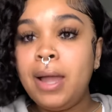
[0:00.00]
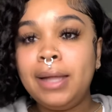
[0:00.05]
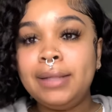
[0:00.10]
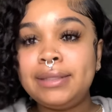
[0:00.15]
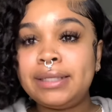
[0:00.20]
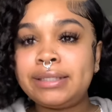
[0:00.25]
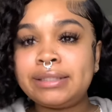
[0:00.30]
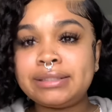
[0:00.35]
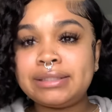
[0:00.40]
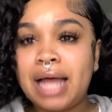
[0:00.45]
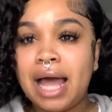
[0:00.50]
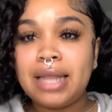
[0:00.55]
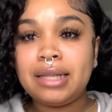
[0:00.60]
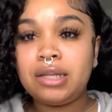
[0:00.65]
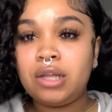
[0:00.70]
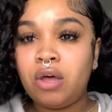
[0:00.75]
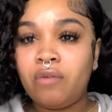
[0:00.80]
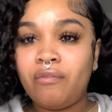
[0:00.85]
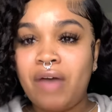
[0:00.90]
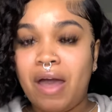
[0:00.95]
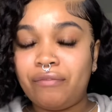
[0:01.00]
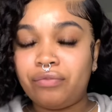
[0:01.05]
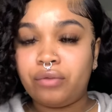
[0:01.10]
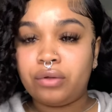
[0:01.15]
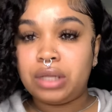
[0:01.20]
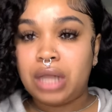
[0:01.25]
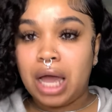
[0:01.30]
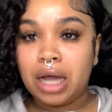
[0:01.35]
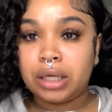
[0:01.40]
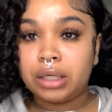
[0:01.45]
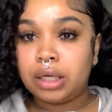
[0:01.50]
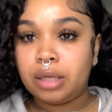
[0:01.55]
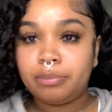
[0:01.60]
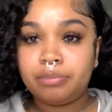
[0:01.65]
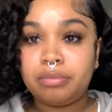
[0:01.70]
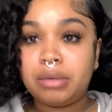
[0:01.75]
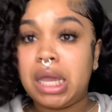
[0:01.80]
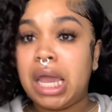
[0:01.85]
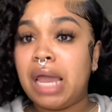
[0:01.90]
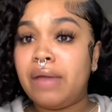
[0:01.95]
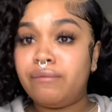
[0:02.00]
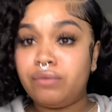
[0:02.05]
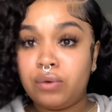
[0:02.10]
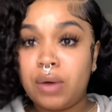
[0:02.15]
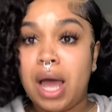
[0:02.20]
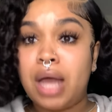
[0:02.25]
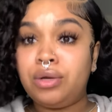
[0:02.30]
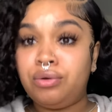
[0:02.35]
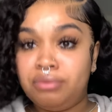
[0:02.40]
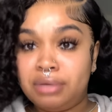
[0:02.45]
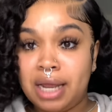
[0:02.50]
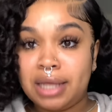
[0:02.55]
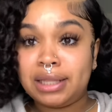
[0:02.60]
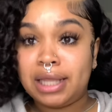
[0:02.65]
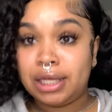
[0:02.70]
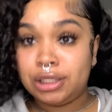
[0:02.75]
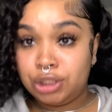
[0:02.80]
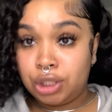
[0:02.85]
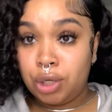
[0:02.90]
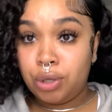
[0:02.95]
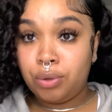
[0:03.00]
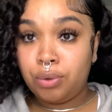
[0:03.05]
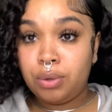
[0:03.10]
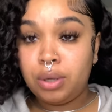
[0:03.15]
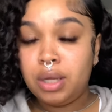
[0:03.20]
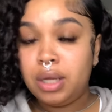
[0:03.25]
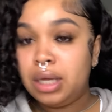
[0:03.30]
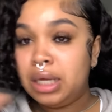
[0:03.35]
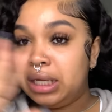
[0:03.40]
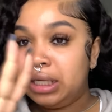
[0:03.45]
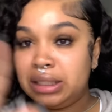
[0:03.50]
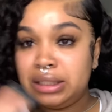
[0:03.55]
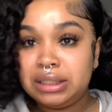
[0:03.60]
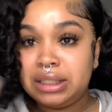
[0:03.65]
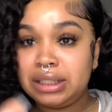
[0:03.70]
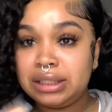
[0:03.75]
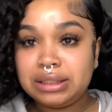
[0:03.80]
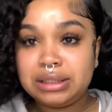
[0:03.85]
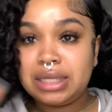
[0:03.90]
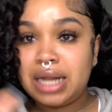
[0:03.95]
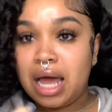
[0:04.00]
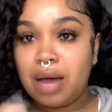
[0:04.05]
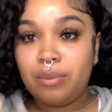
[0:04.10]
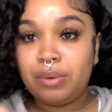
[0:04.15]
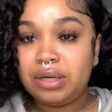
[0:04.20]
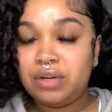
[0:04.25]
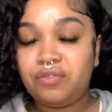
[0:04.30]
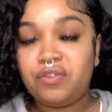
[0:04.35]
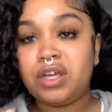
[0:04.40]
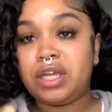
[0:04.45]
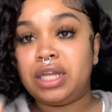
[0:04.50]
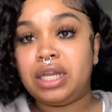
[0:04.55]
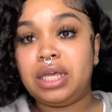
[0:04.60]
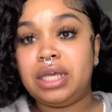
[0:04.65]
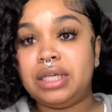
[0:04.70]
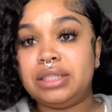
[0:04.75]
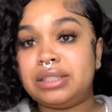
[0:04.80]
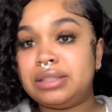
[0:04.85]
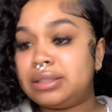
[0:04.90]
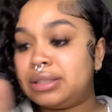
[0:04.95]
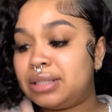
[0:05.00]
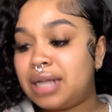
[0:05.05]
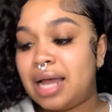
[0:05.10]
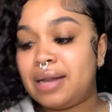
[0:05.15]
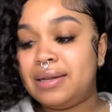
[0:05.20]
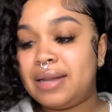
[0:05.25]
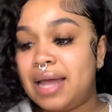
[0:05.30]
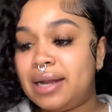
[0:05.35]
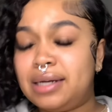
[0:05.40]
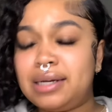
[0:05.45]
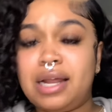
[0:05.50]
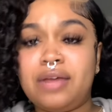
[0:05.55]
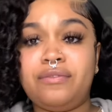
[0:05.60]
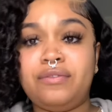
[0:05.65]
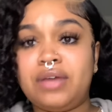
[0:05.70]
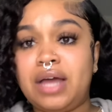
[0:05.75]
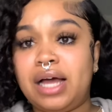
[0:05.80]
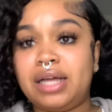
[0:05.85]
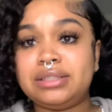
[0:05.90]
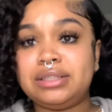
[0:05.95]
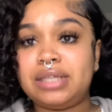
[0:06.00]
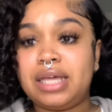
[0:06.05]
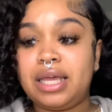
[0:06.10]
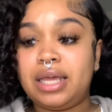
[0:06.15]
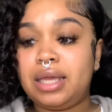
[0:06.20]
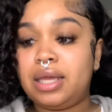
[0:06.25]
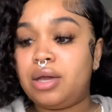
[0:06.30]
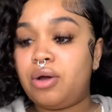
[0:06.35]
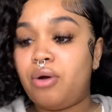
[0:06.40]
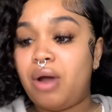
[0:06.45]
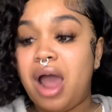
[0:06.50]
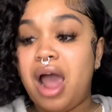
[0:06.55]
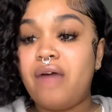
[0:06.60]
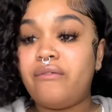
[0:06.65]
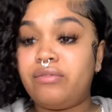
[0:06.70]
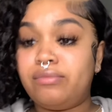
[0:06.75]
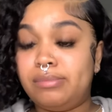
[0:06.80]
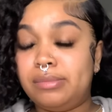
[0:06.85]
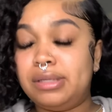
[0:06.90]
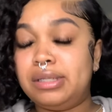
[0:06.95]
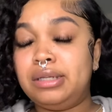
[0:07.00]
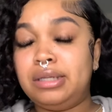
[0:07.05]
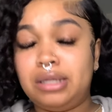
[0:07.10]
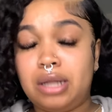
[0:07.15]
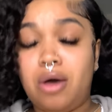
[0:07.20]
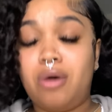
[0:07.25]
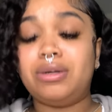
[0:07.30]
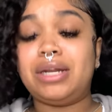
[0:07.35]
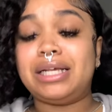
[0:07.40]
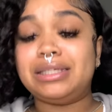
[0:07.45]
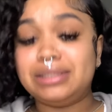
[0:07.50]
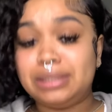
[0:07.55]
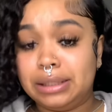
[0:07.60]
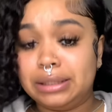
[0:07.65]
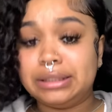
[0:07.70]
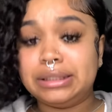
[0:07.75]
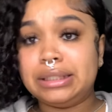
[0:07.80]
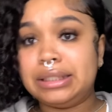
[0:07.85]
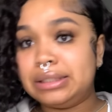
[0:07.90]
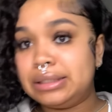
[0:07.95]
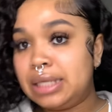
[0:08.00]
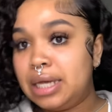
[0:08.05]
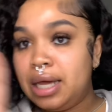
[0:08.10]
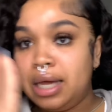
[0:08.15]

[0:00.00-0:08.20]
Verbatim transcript: This is not Love After Lockup, even though I do like that show. This is not what the fuck it is. This is not ninety day fiancé or however long that sentence is.